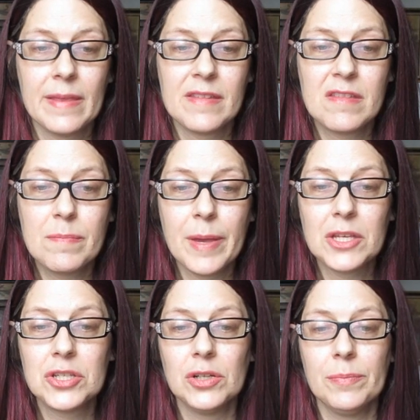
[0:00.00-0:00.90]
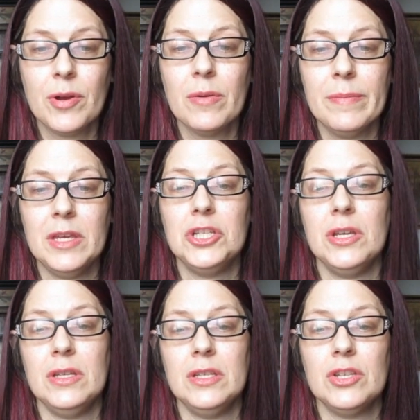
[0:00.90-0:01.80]
special
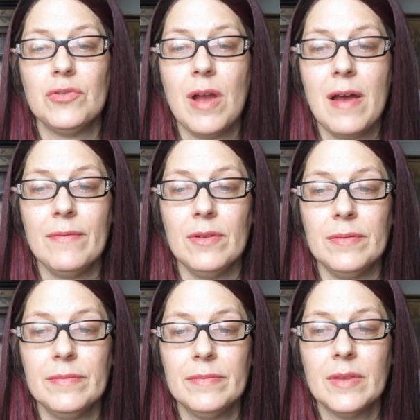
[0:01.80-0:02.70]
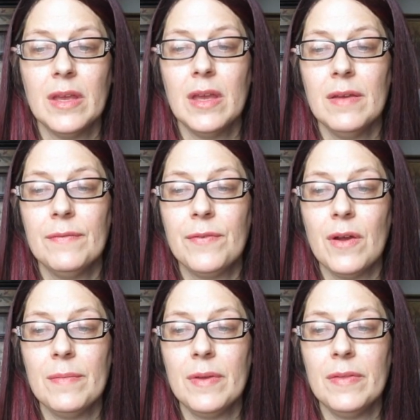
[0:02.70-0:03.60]
permission to travel
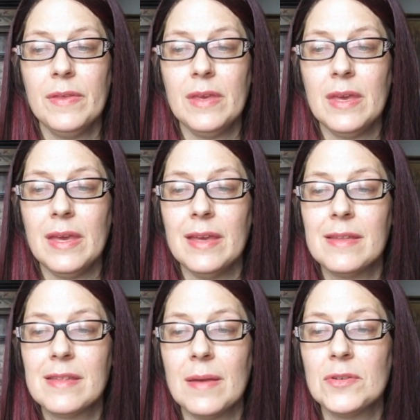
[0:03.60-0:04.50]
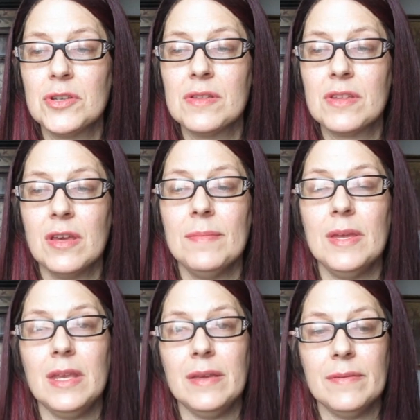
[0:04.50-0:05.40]
from the exemptions
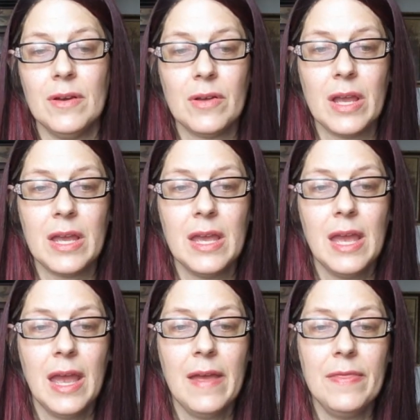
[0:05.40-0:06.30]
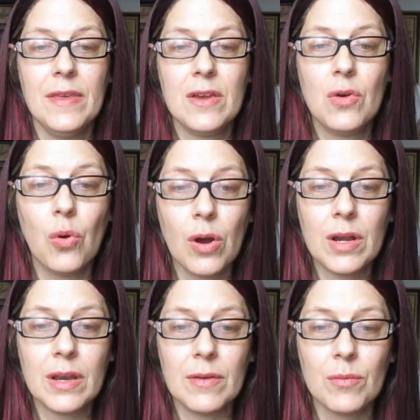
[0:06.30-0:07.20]
committee, okay? And the
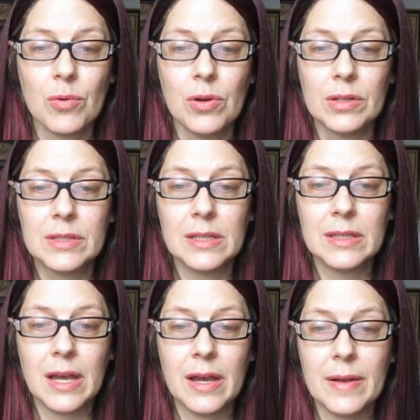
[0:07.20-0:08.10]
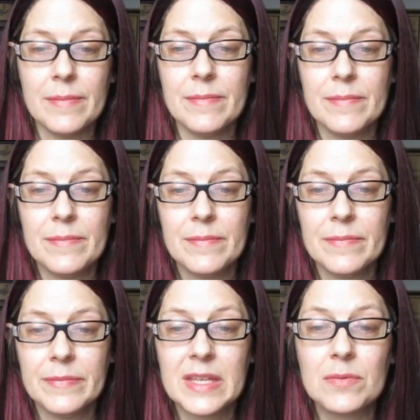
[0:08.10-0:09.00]
court ruled that um,
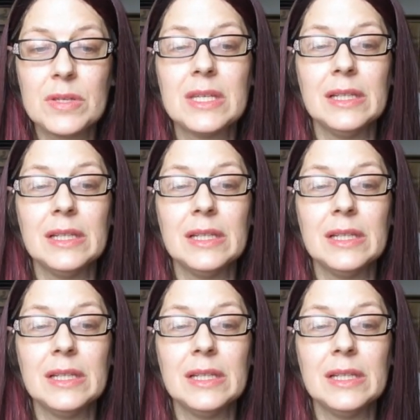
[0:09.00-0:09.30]
this was